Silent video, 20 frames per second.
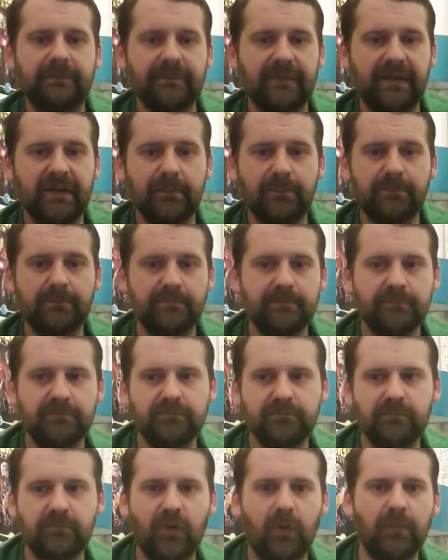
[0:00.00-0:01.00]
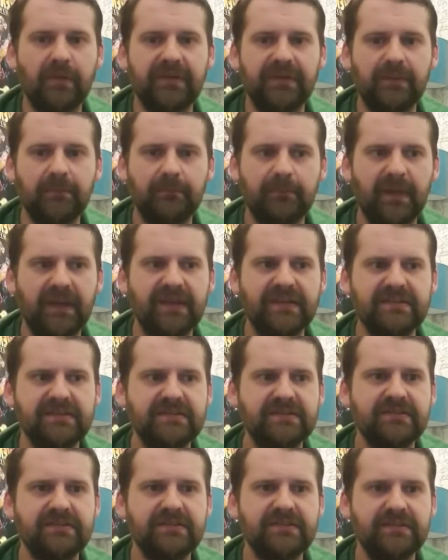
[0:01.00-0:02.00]
They're probably the
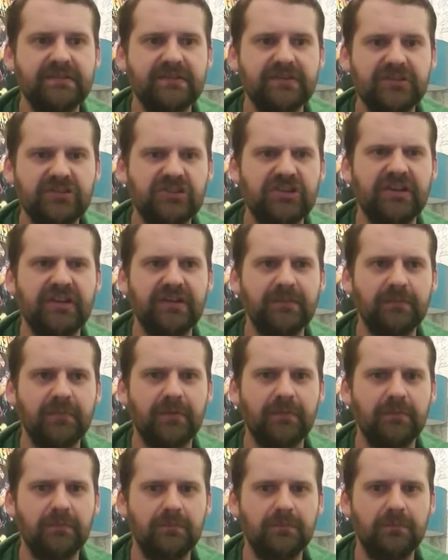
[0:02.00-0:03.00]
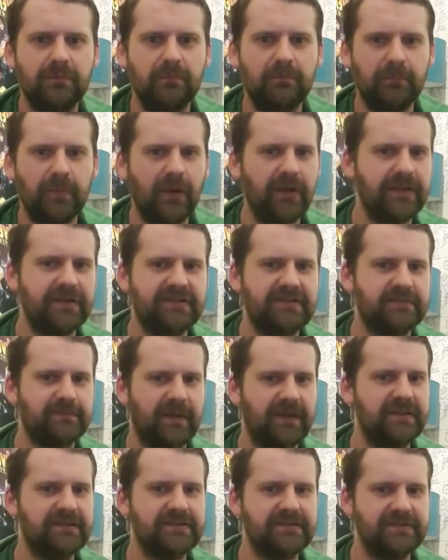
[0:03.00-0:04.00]
best cheap but
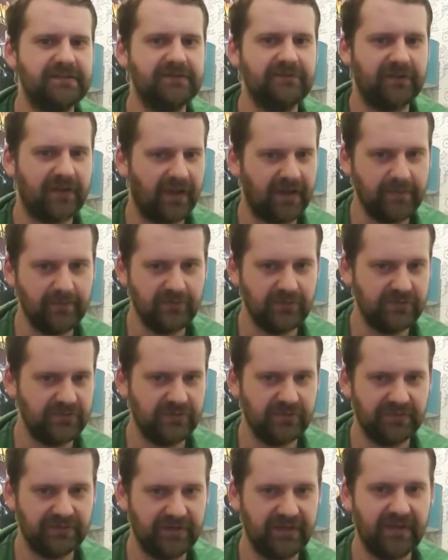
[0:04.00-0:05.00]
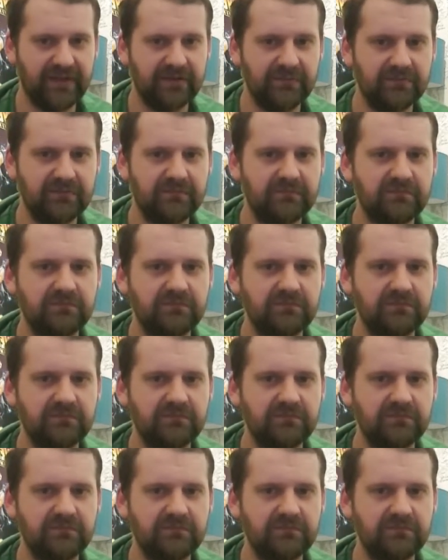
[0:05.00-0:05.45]
expensive cables you can get,